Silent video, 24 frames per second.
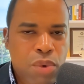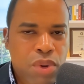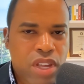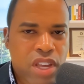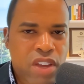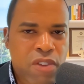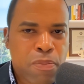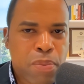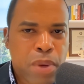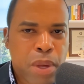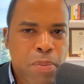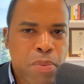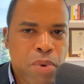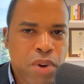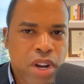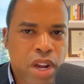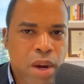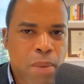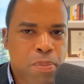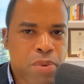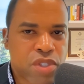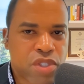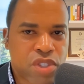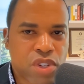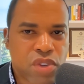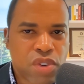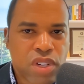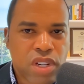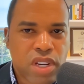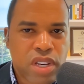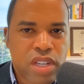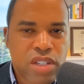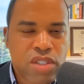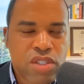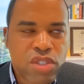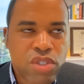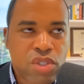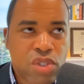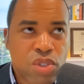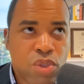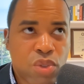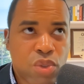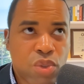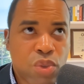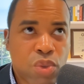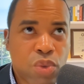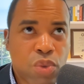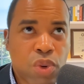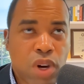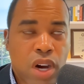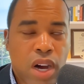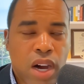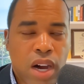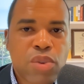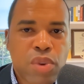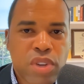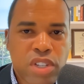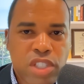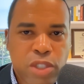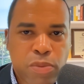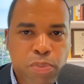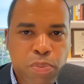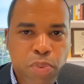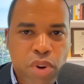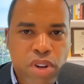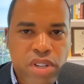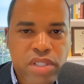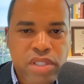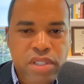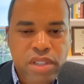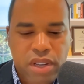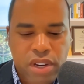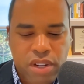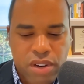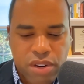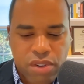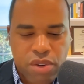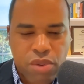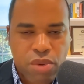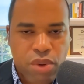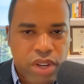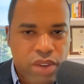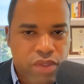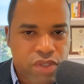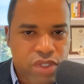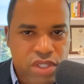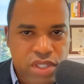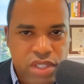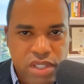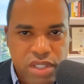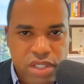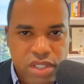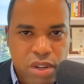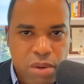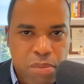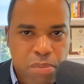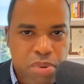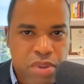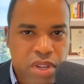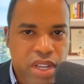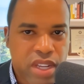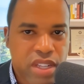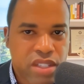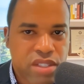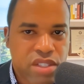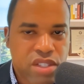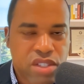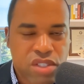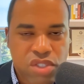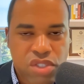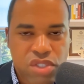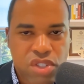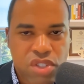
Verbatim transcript: It would give people an opportunity to express their grievances, complaints,